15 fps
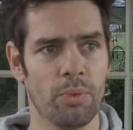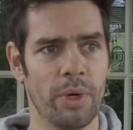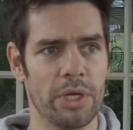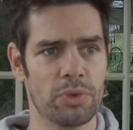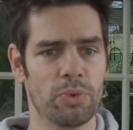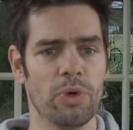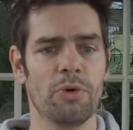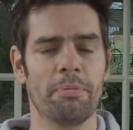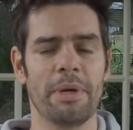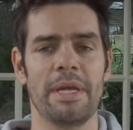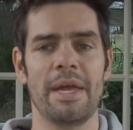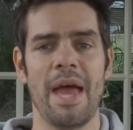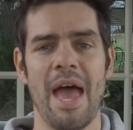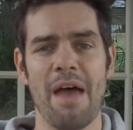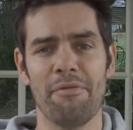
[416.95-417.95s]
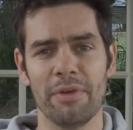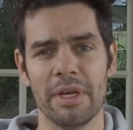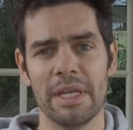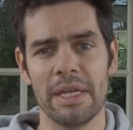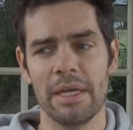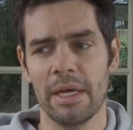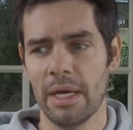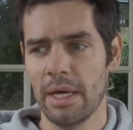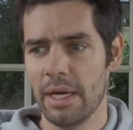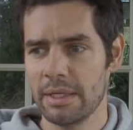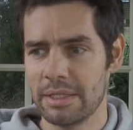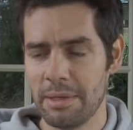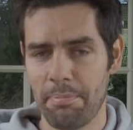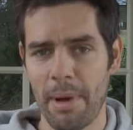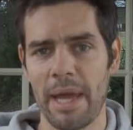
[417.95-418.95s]
which will be heavily
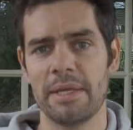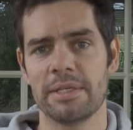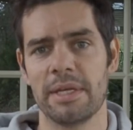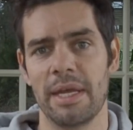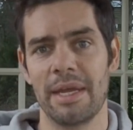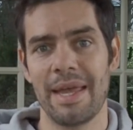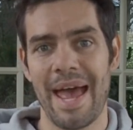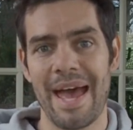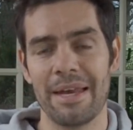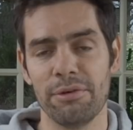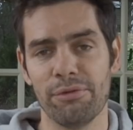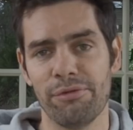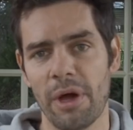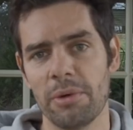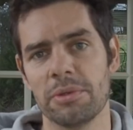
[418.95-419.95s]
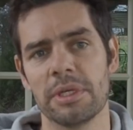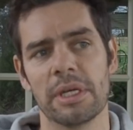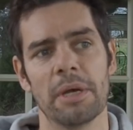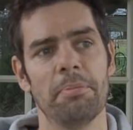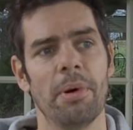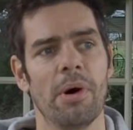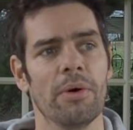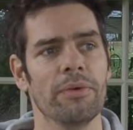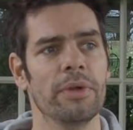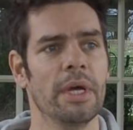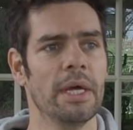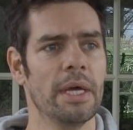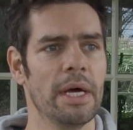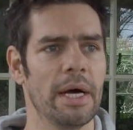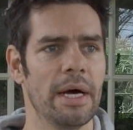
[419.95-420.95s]
debating and voting upon
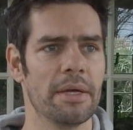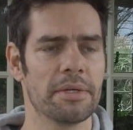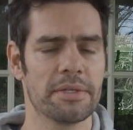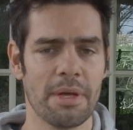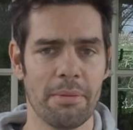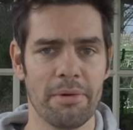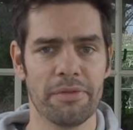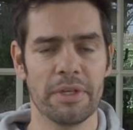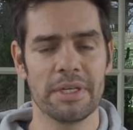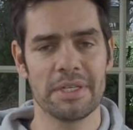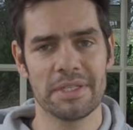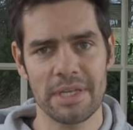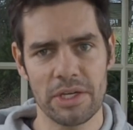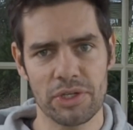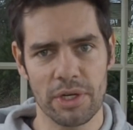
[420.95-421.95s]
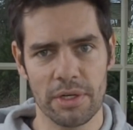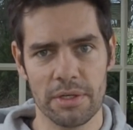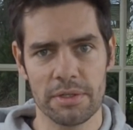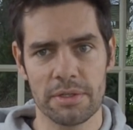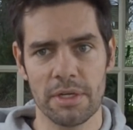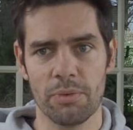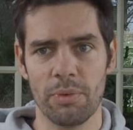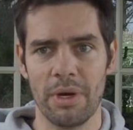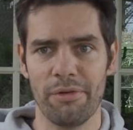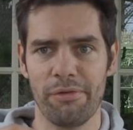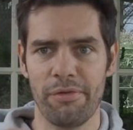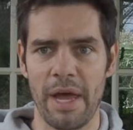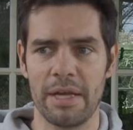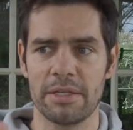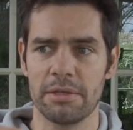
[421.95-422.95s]
some of the decisions that will
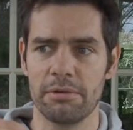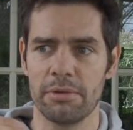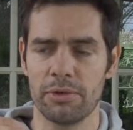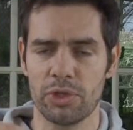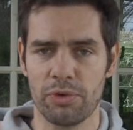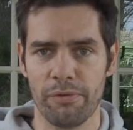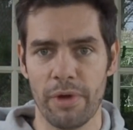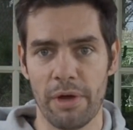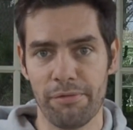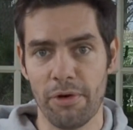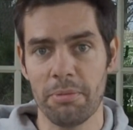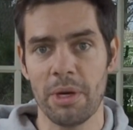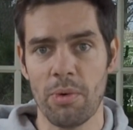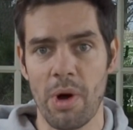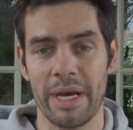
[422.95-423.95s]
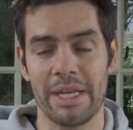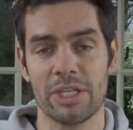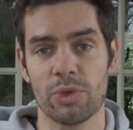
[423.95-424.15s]
affect Formula One in